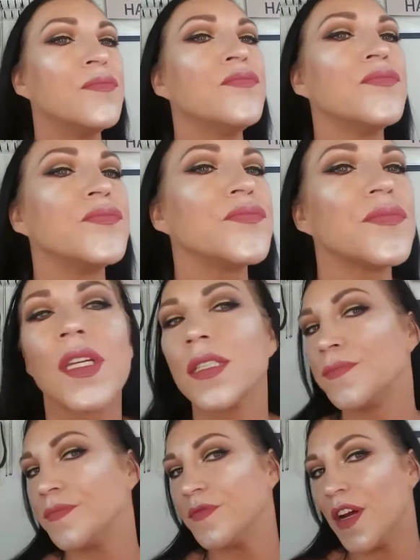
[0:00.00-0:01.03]
Mmm,
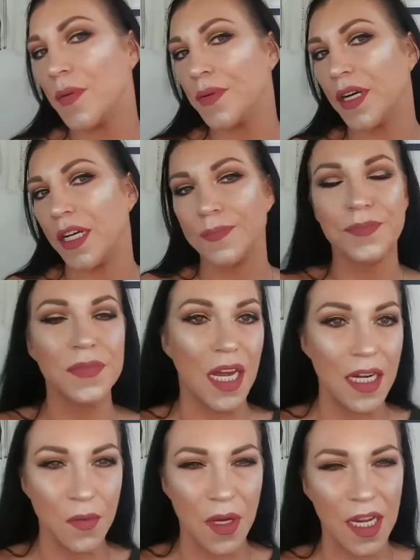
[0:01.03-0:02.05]
very pretty.
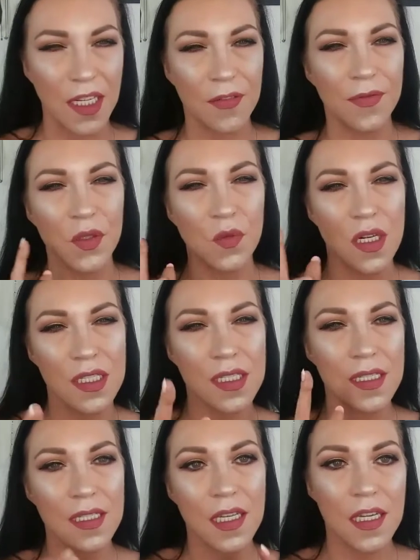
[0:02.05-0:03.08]
Anyway, if you want to
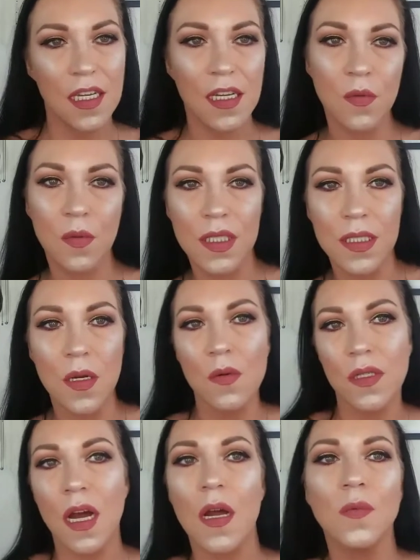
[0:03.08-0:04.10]
see what's
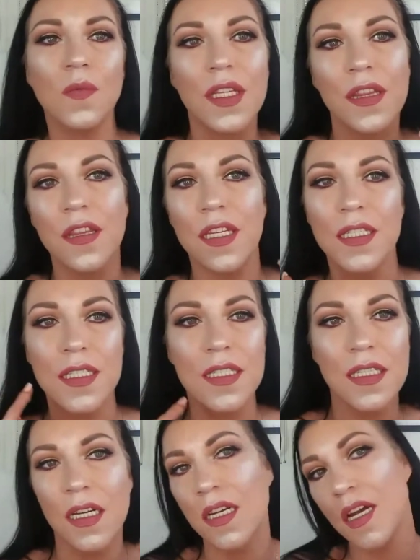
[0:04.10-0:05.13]
going on with
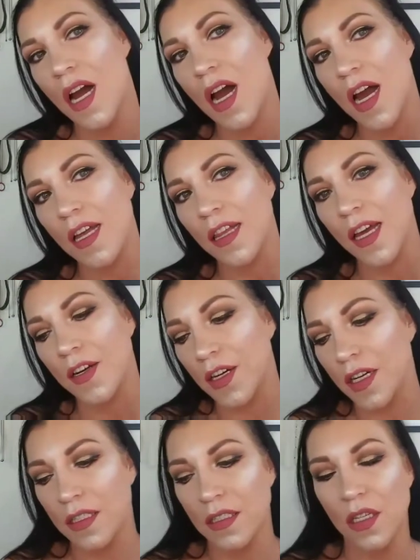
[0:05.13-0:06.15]
this
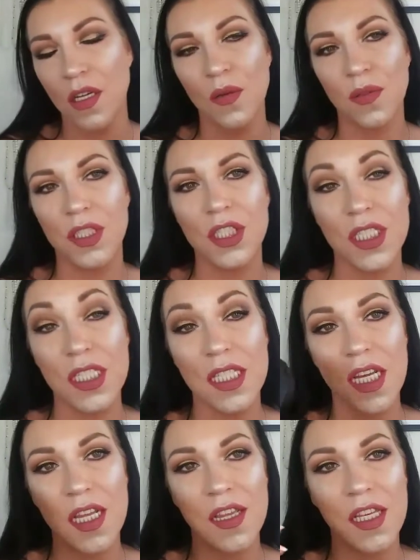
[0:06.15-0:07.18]
highlighter, which
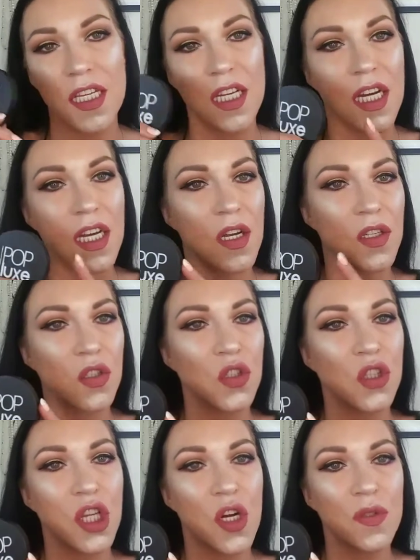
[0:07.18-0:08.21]
is the
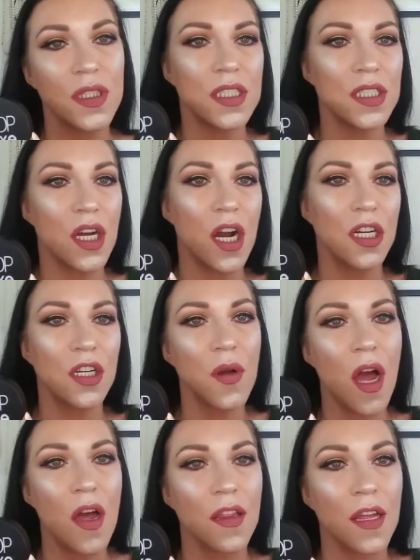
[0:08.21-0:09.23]
Glow in the Dark
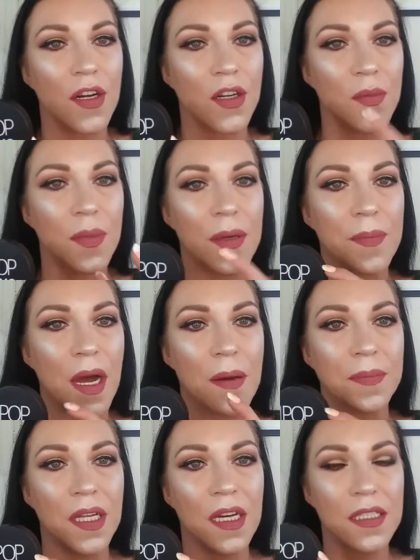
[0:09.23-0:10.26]
highlighter by
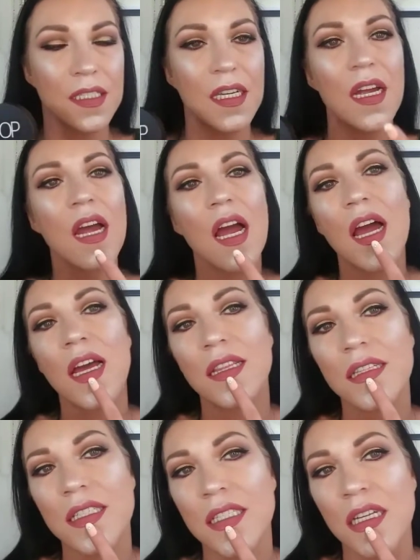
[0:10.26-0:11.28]
PopLuxe,
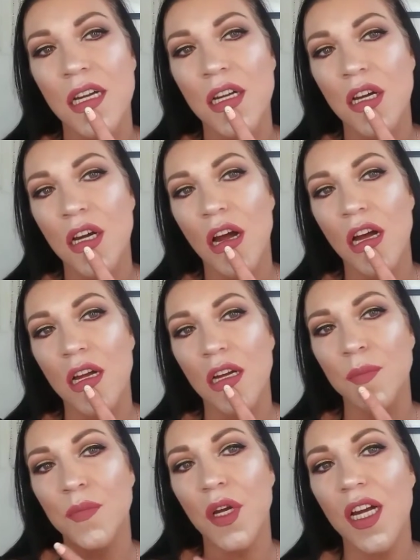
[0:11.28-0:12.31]
and this
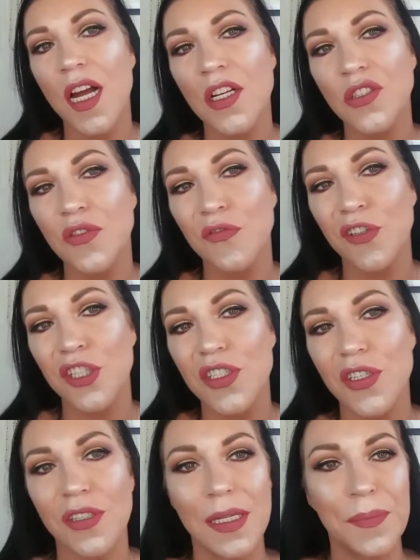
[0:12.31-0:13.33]
um,
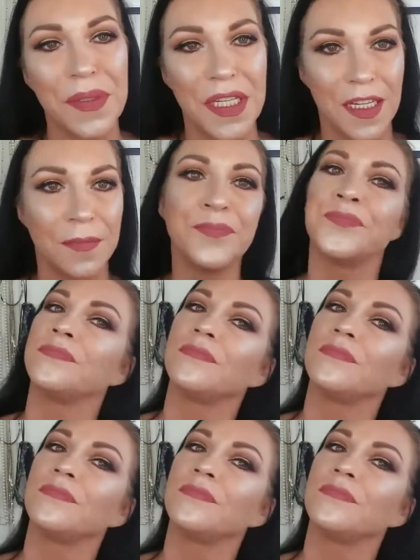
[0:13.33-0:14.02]
controversial lippy,